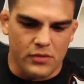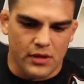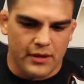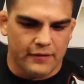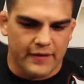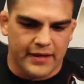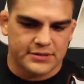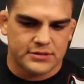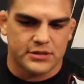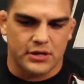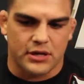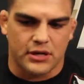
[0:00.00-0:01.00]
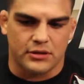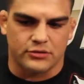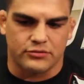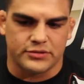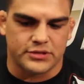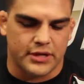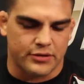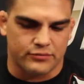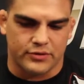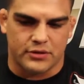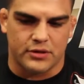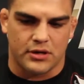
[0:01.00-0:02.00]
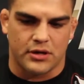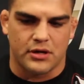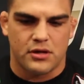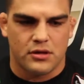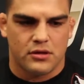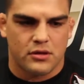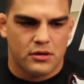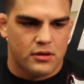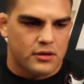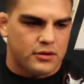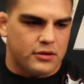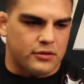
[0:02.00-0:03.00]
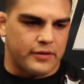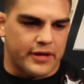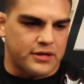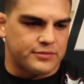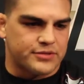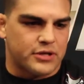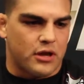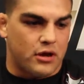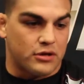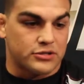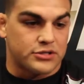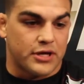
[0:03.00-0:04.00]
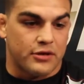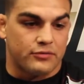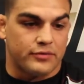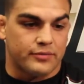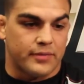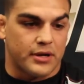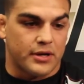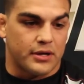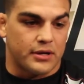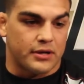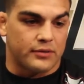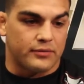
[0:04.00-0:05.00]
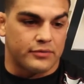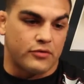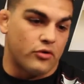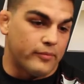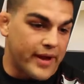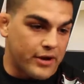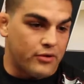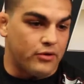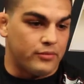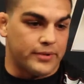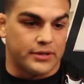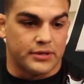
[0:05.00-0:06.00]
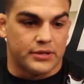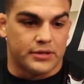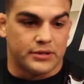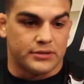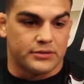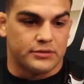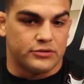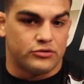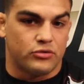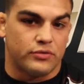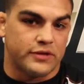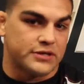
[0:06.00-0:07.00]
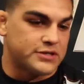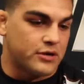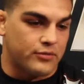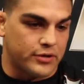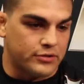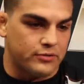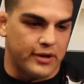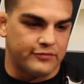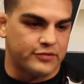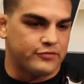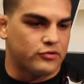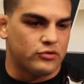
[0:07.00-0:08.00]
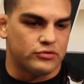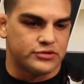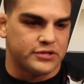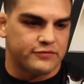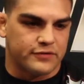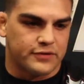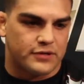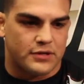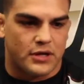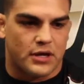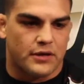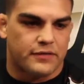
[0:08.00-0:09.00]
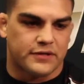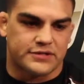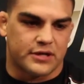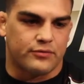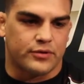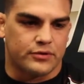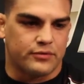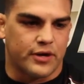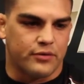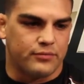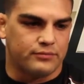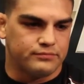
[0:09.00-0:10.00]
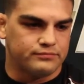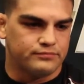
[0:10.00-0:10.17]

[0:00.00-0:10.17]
and that's coinciding with, you know, that comes along together with going back home and doing things that I want to do. I have different goals, different things that I want to do at home.